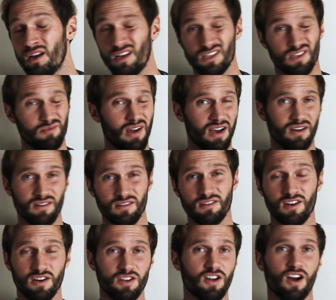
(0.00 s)
So I'm not
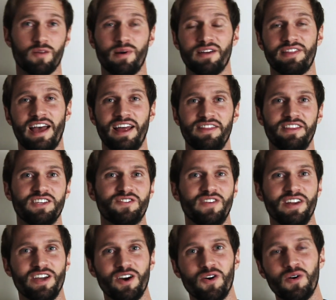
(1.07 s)
going to talk about that in this
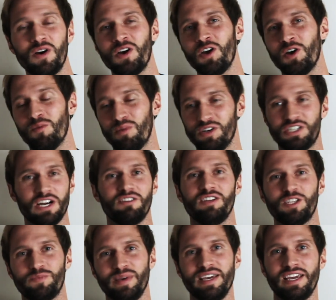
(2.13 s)
video, but generally
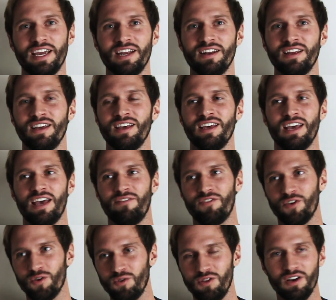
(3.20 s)
speaking, if
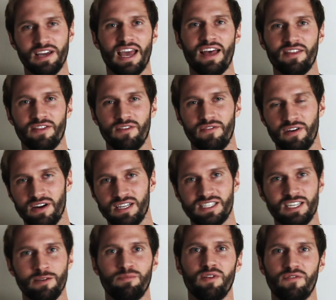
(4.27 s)
you look at the very
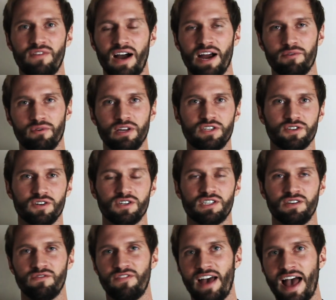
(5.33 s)
simplified research
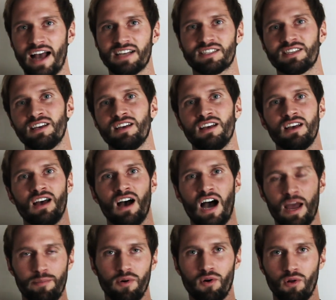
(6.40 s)
and facts,
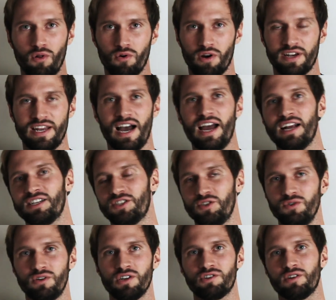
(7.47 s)
hypocaloric diets
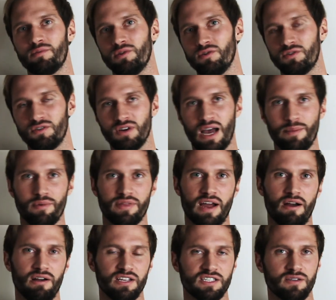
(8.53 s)
do contribute to
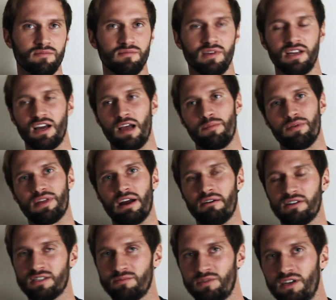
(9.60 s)
hypothyroidism, and
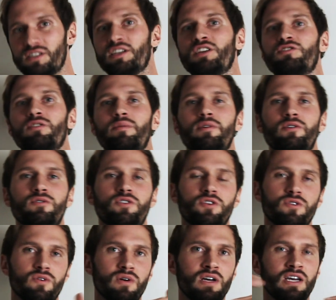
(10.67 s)
hypothyroidism does contribute
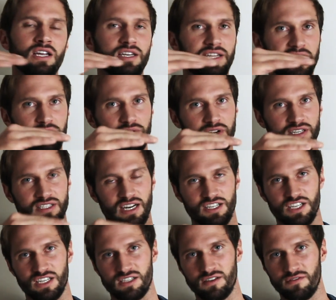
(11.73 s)
to decreased
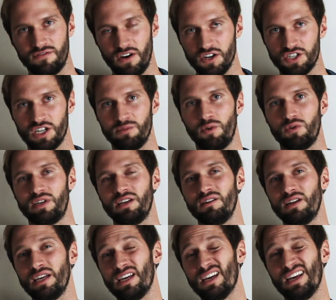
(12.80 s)
digestive function
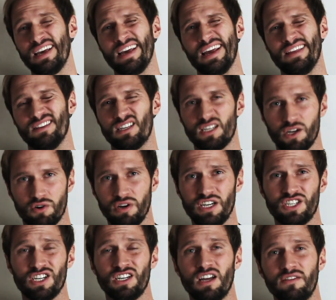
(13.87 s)
motility in the
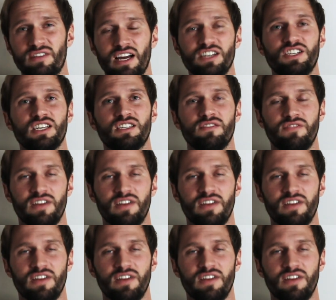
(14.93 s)
secretion of digestive